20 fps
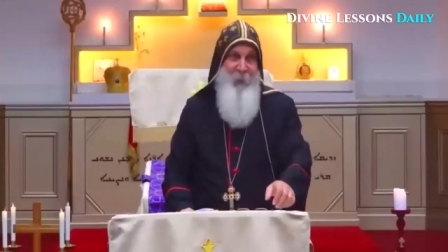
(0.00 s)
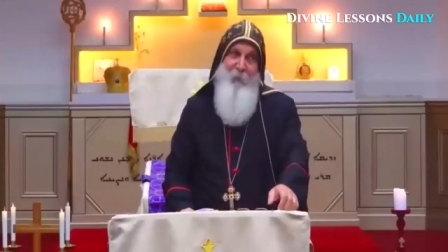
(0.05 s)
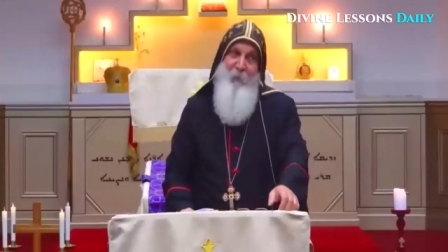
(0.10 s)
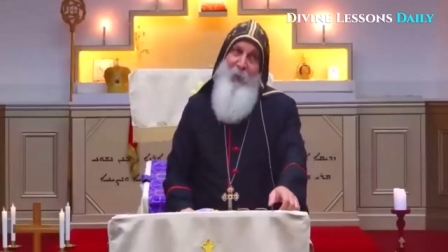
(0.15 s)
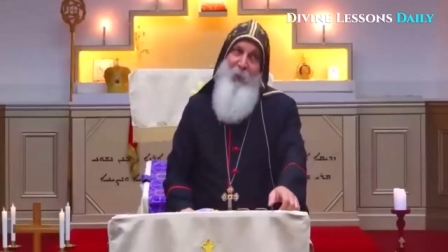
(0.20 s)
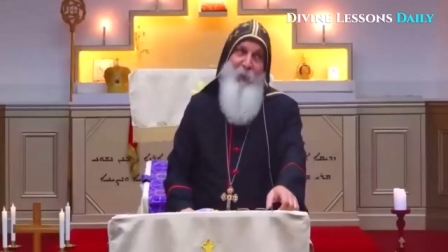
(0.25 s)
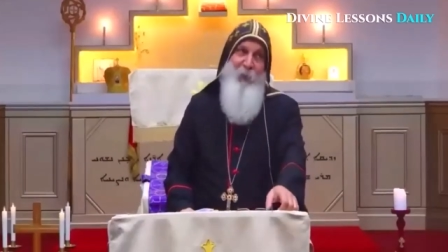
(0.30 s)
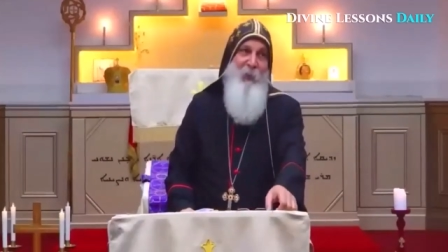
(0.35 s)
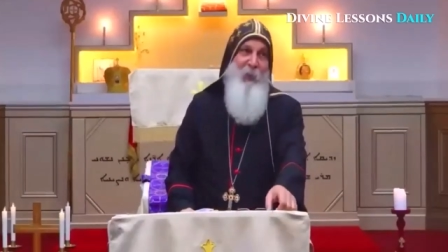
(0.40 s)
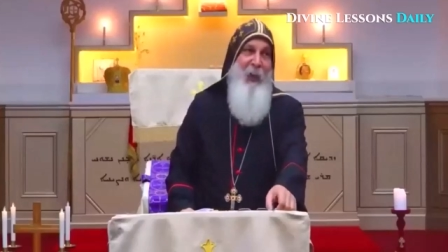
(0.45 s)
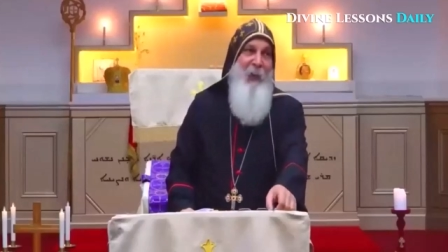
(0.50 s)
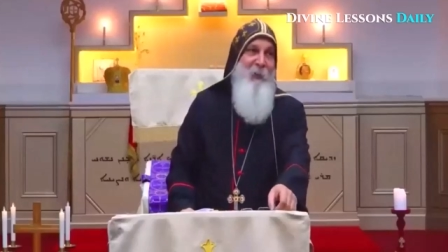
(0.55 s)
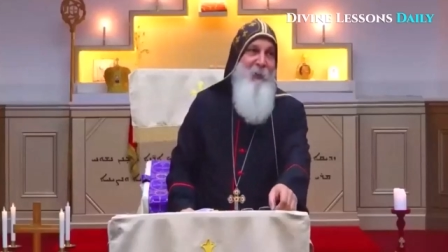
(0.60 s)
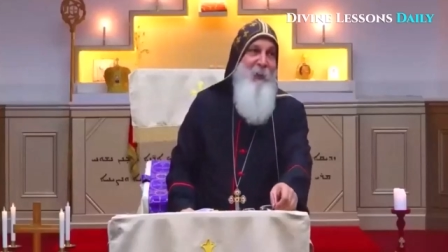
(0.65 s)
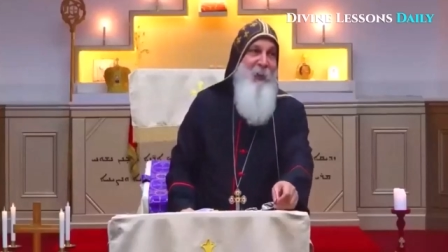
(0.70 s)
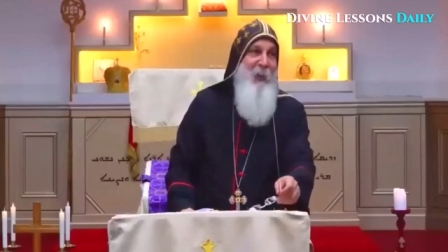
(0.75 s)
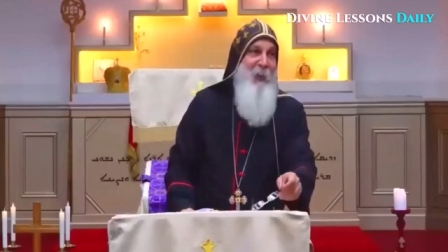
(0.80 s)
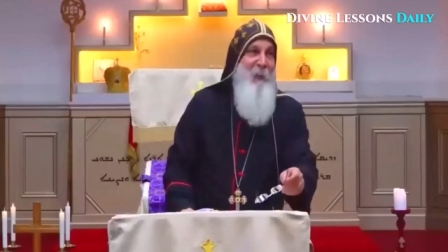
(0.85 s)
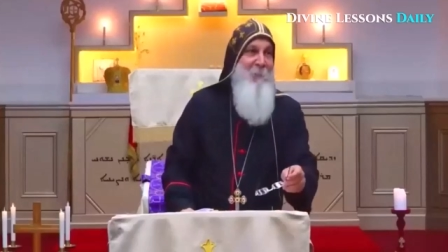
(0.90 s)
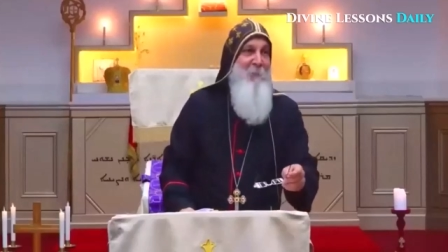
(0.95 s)
Verse
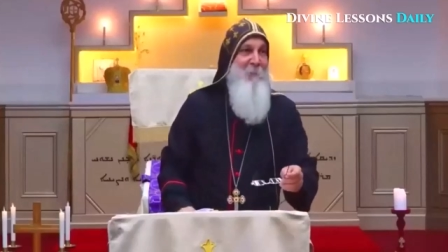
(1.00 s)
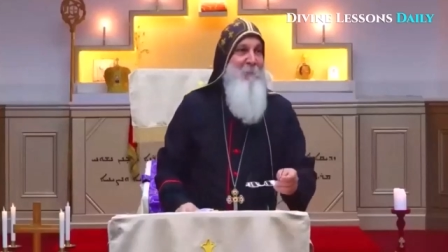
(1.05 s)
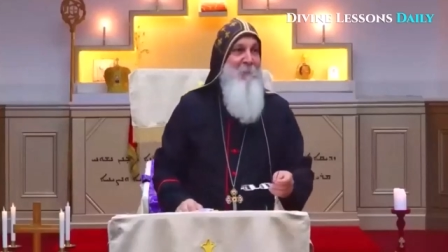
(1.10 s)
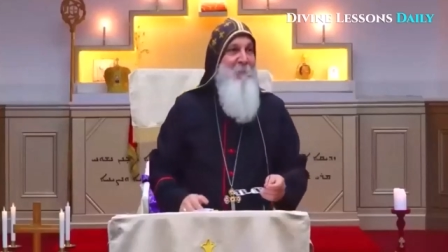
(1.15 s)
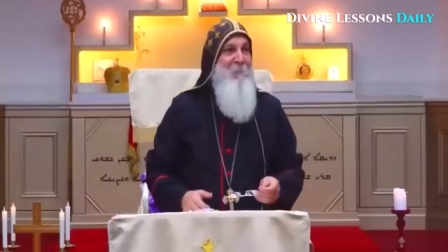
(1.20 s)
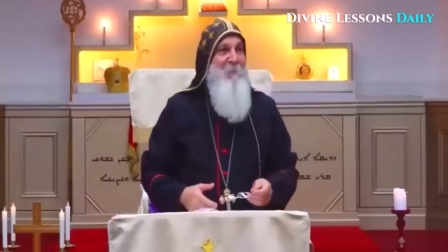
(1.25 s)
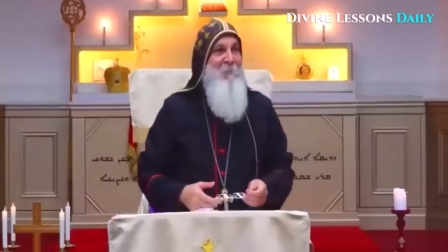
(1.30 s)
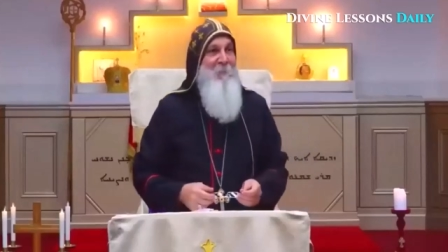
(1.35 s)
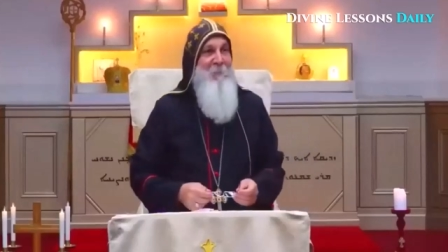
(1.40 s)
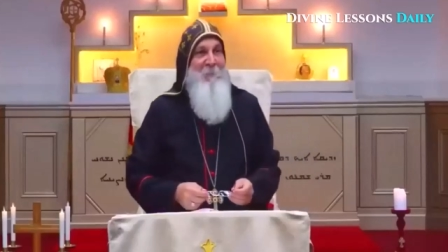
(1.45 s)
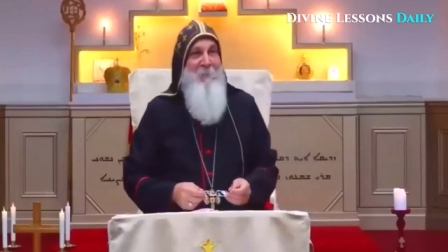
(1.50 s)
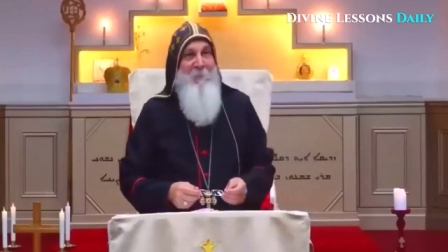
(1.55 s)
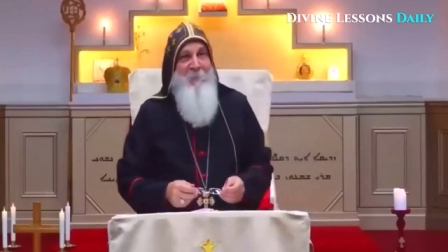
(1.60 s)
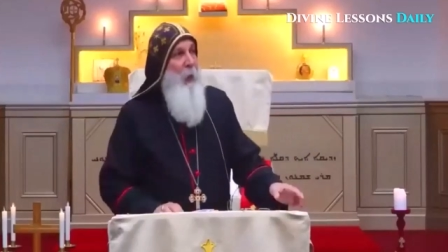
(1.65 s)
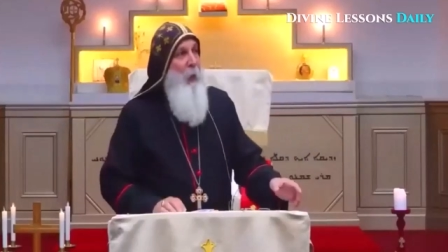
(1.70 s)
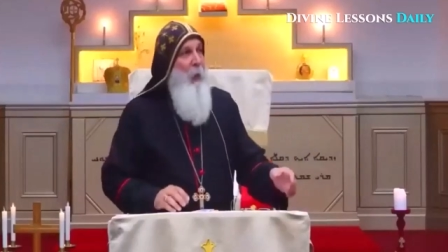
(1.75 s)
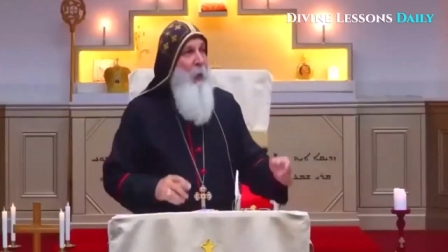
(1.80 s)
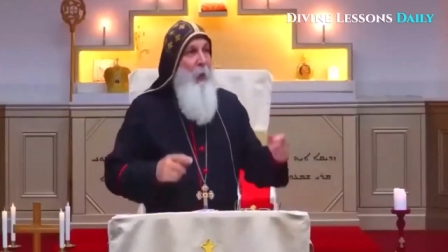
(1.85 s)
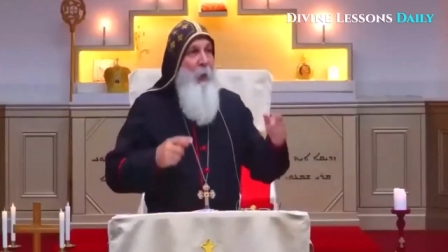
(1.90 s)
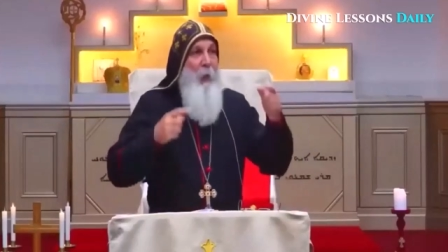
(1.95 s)
19
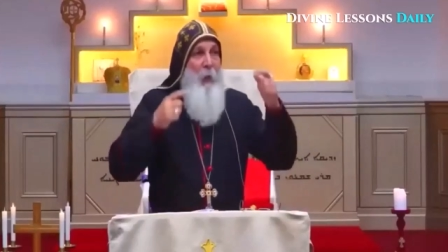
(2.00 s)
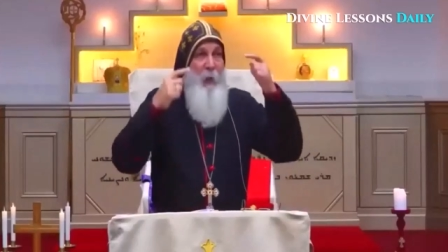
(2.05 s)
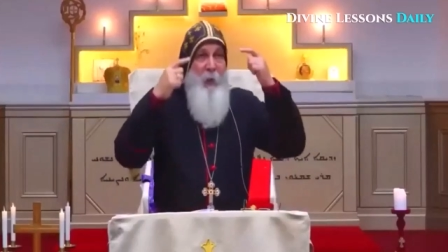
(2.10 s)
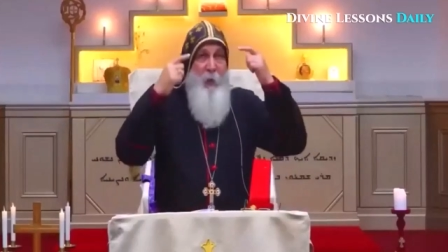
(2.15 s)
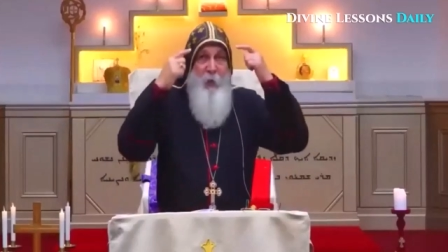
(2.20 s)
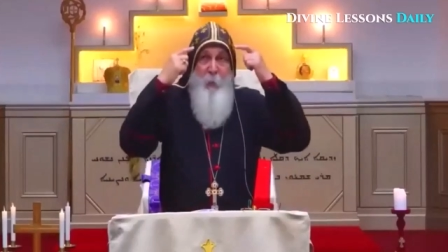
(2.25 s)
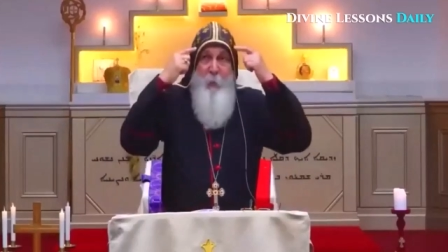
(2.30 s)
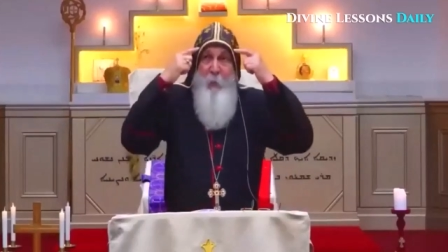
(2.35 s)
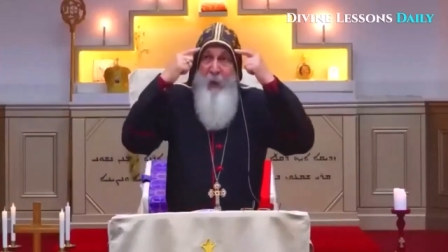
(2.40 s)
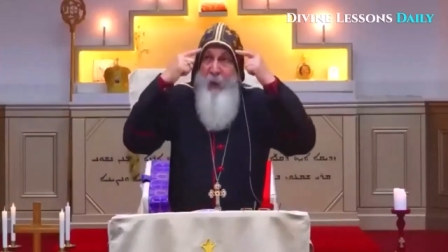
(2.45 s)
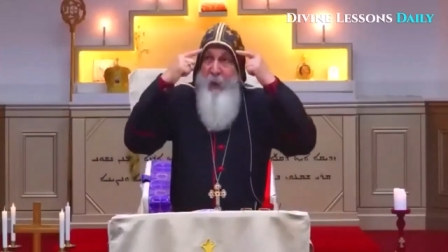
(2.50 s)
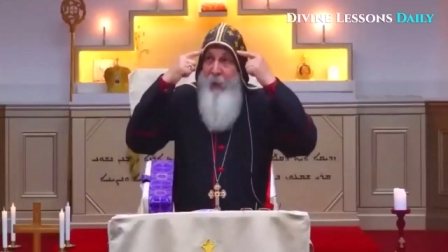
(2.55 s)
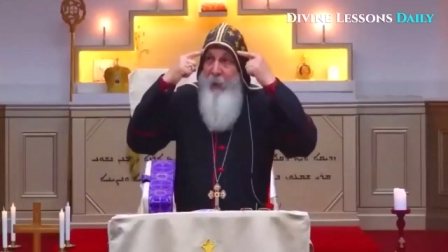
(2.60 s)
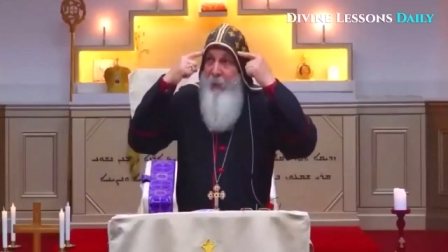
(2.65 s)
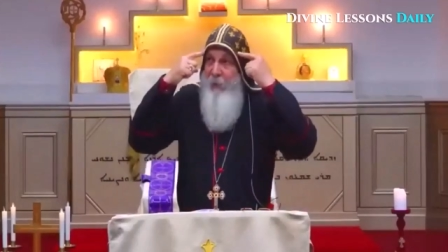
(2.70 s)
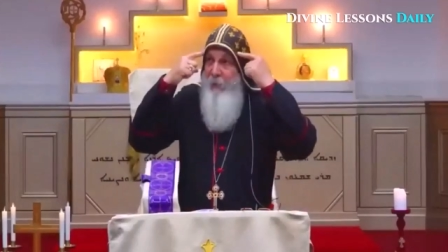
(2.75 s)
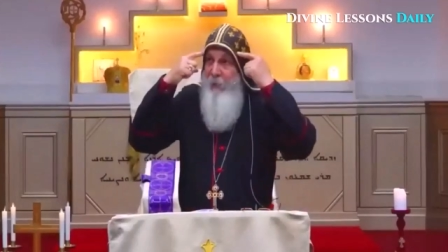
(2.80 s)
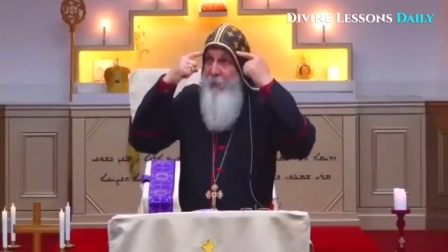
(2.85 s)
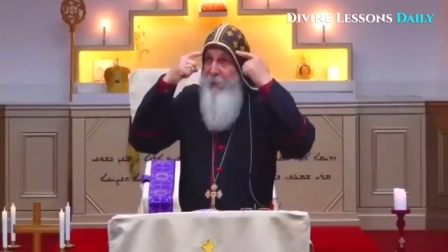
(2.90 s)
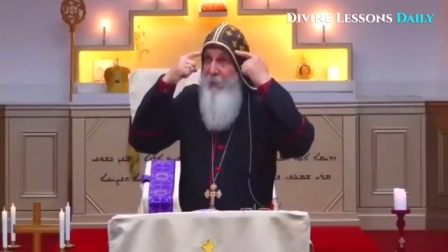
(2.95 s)
This
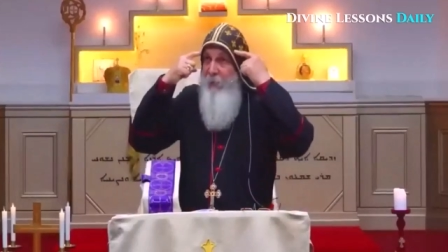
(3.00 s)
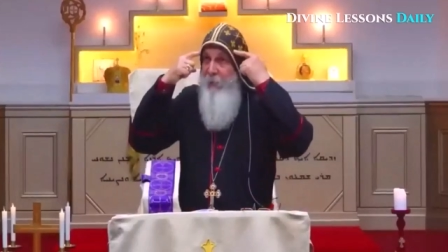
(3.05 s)
brain,